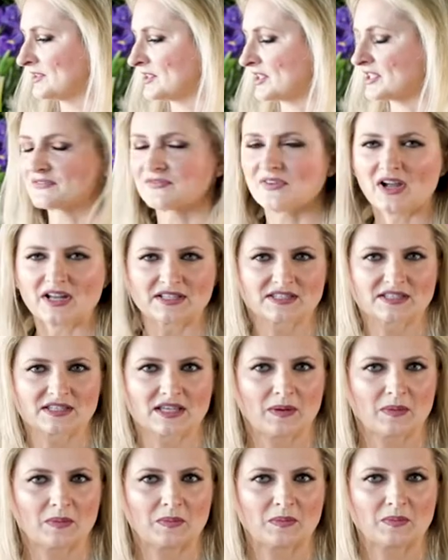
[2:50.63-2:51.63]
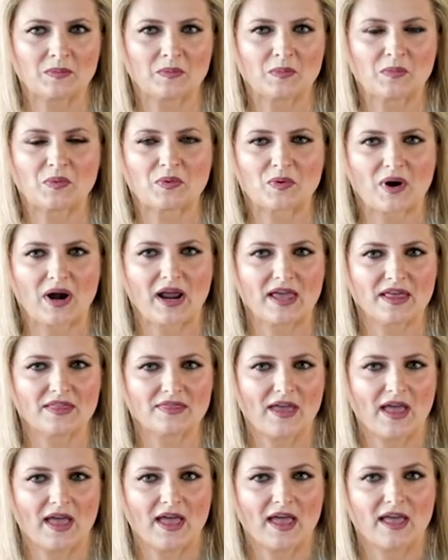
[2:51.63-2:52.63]
Just find some
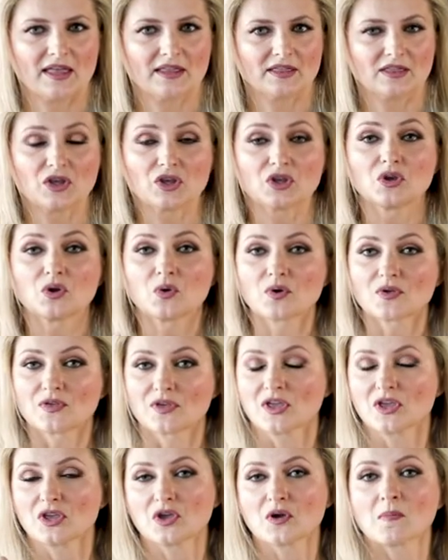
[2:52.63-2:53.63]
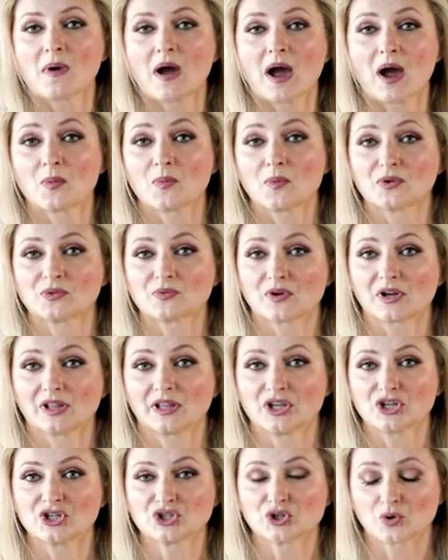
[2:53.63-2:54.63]
bread that you think your mom would
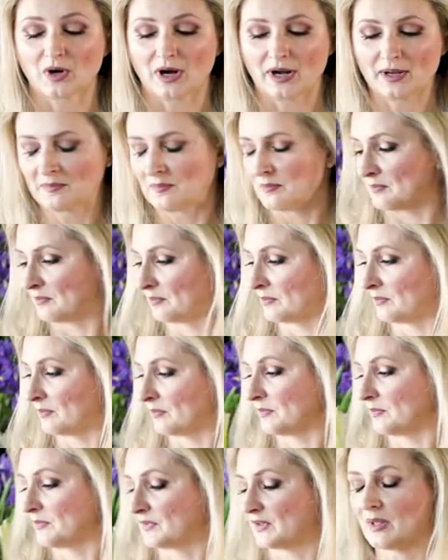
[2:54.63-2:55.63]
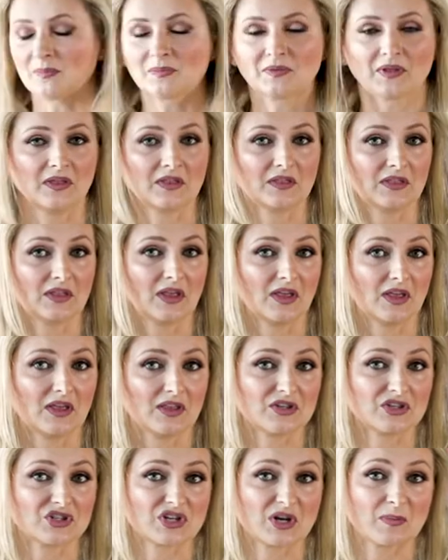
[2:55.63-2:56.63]
really enjoy. Something
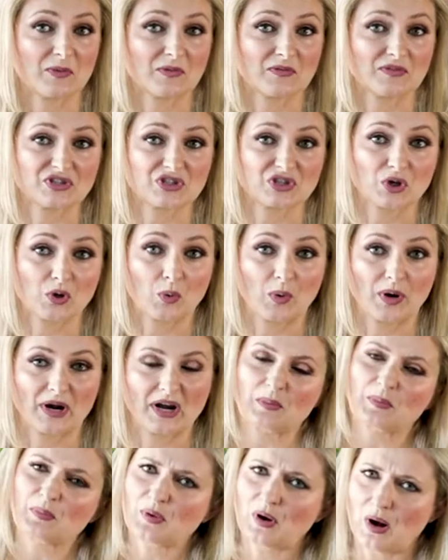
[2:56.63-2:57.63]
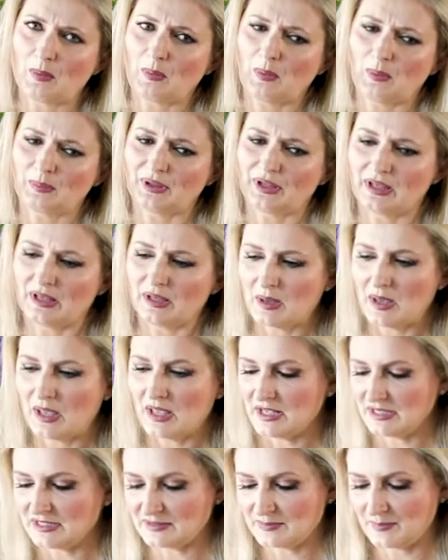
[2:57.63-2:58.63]
in the shape of a square probably
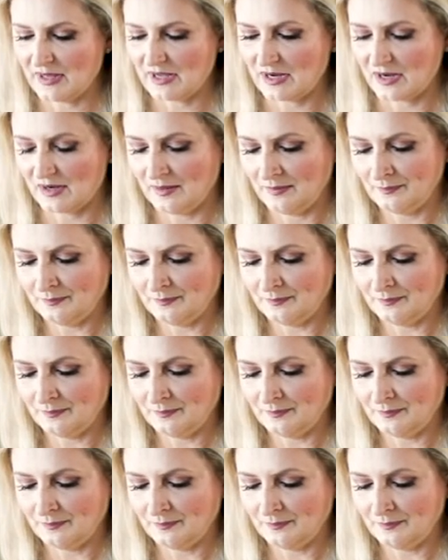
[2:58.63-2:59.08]
is better.